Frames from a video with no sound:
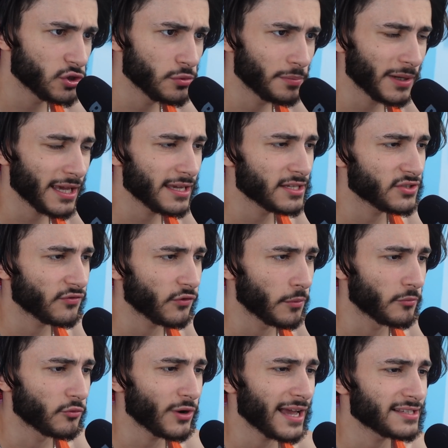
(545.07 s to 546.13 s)
two players
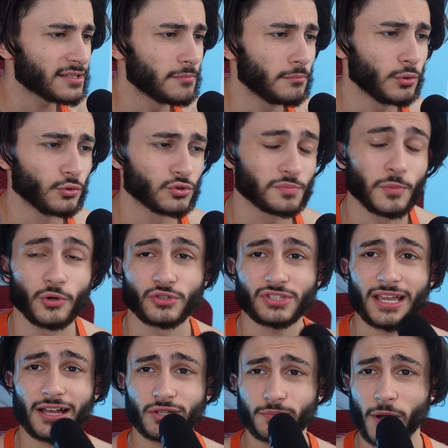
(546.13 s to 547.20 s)
from Ballsport
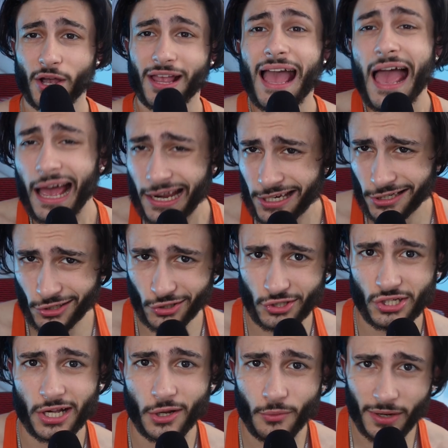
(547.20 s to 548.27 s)
Salzburg, and it
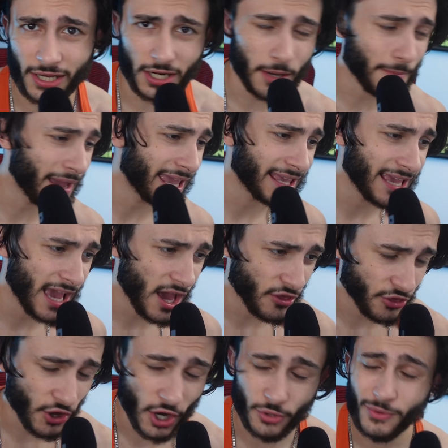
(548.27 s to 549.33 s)
looks like we're going to make it a
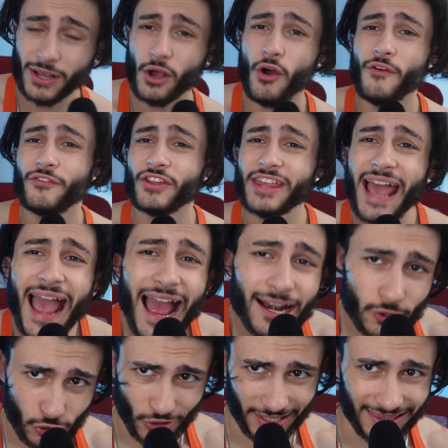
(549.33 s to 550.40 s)
third. We're going for the
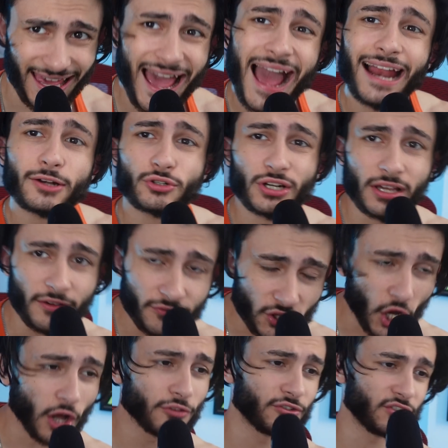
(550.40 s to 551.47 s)
hat-trick of
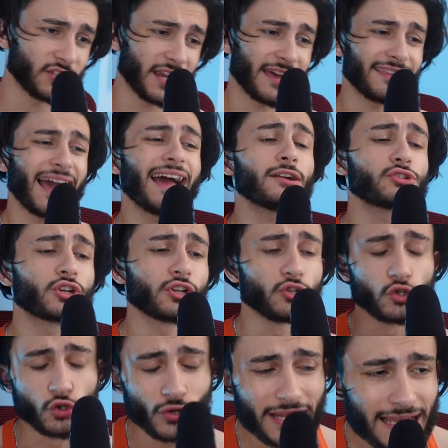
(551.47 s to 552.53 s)
Dons, yeah, the hat-trick of
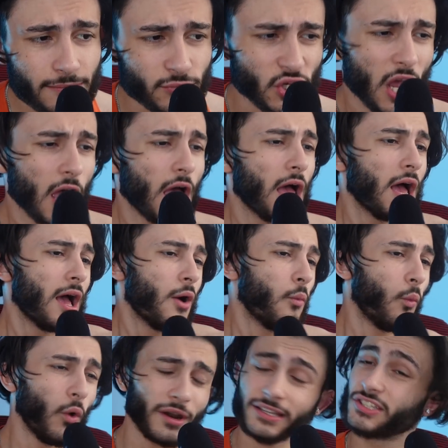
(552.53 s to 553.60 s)
dreams.
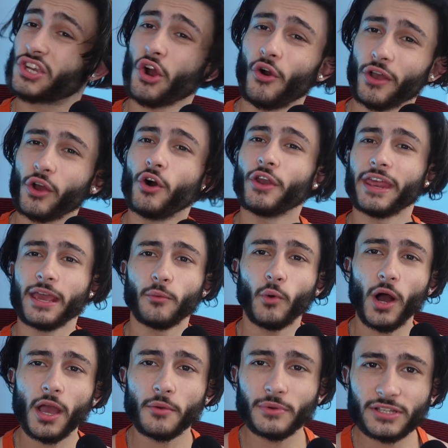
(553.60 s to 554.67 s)
What is going on here?
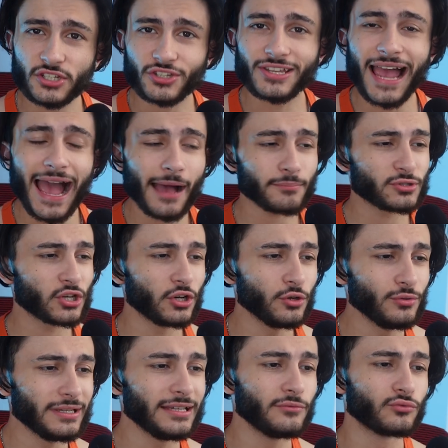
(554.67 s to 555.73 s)
Why are we just
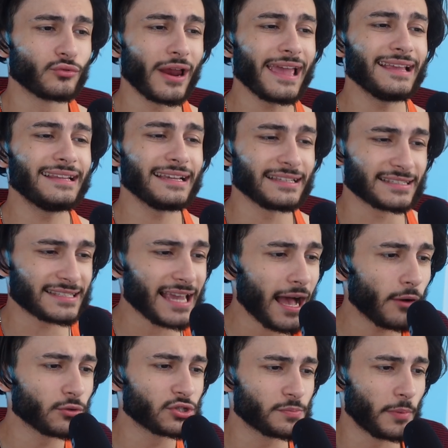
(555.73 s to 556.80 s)
absolutely raiding
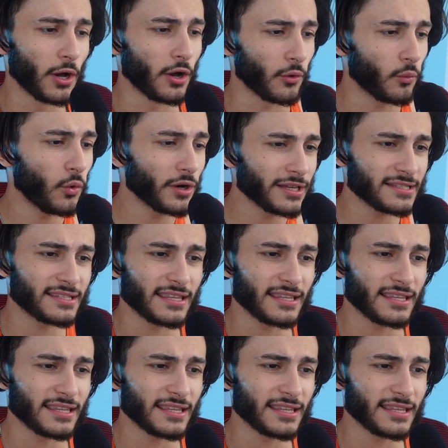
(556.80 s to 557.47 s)
Salzburg? What is